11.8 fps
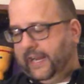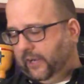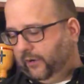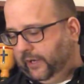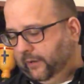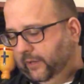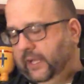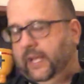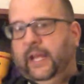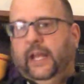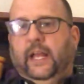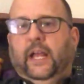now, and
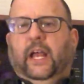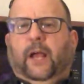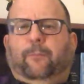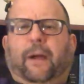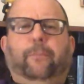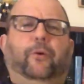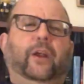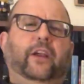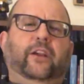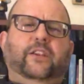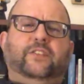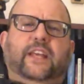my
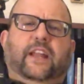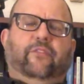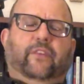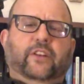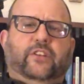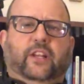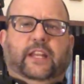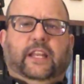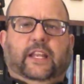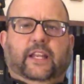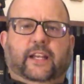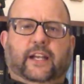prayer is that
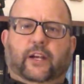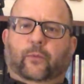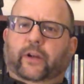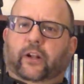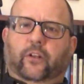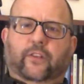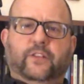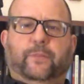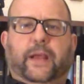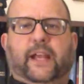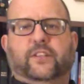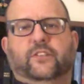eventually, when all this
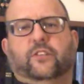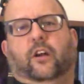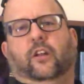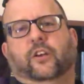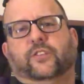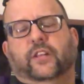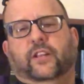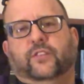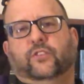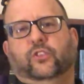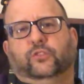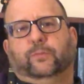passes, all our Sunday
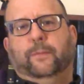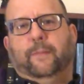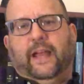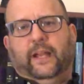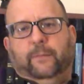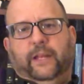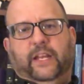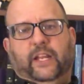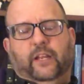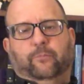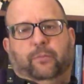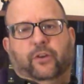schools will be back
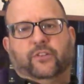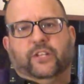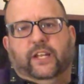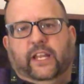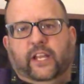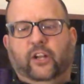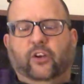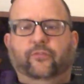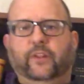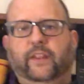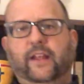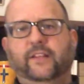meeting in person again.
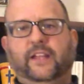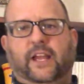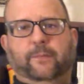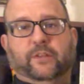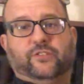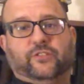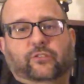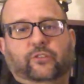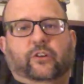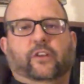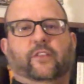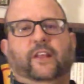Hopefully that time is
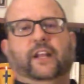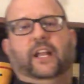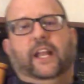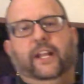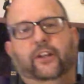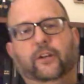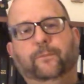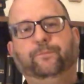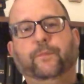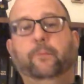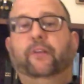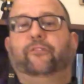sooner than later,
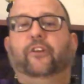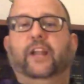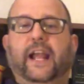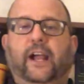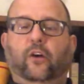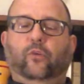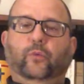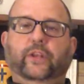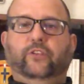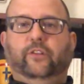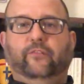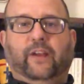but for now, we
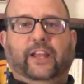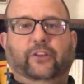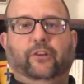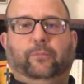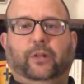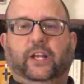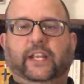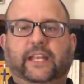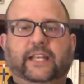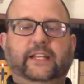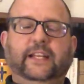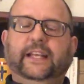do invite you to plug
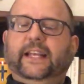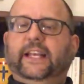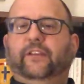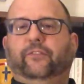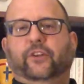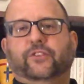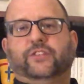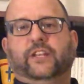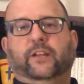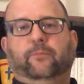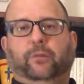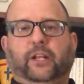in, and if you're
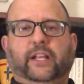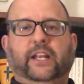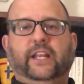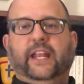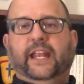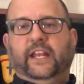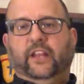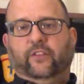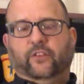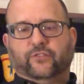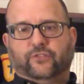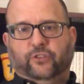interested in plugging into any of
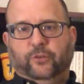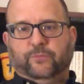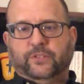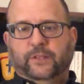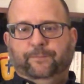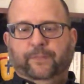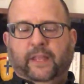those groups,